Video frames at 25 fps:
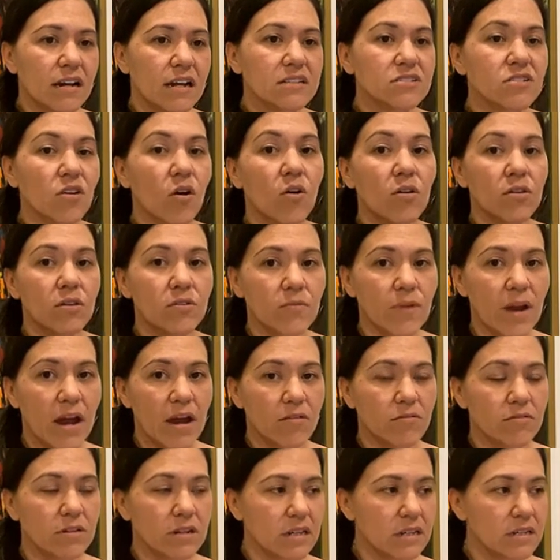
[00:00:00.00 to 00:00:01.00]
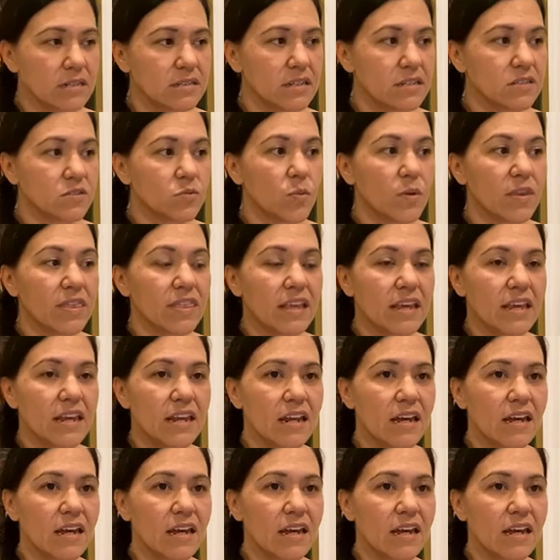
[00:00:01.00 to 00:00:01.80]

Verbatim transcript: is all around us, it's within